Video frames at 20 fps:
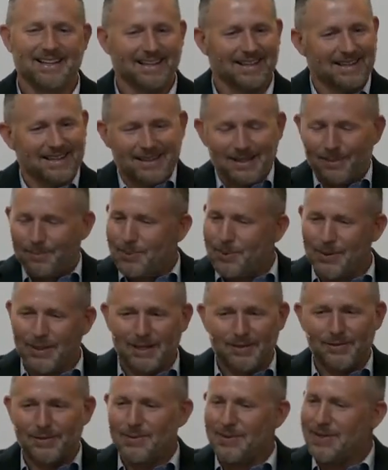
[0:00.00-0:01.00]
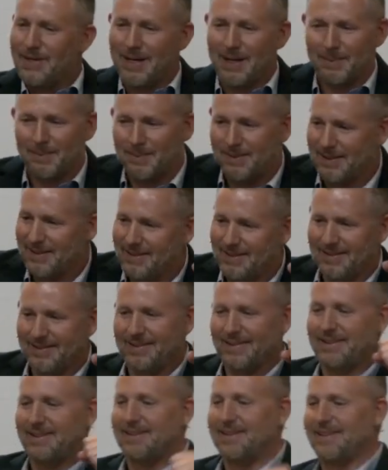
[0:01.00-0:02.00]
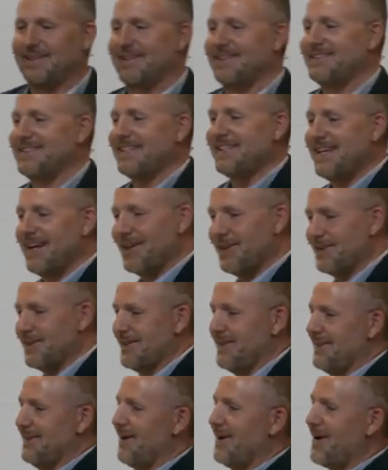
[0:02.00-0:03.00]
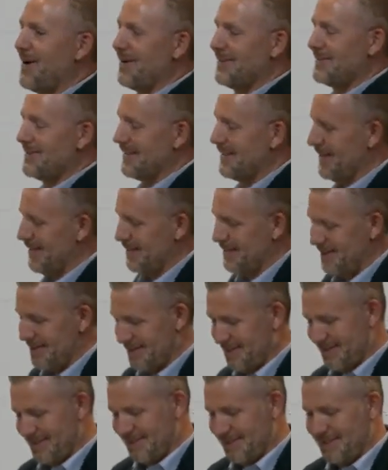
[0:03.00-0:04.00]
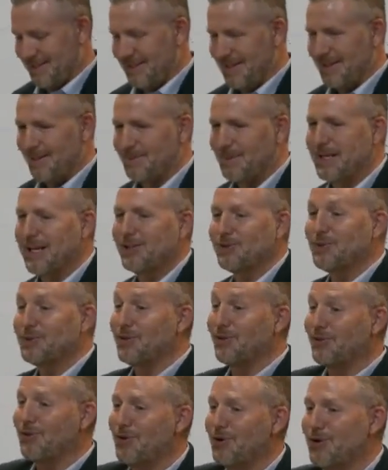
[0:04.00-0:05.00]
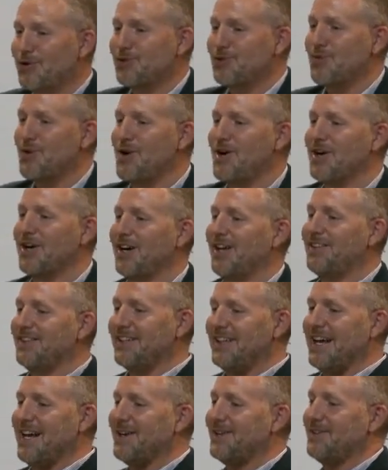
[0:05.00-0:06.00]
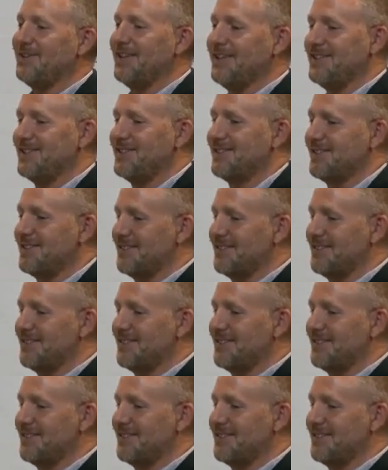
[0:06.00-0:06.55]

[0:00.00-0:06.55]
he'll pull everyone up together, all together. But guess what the first rung on the ladder is?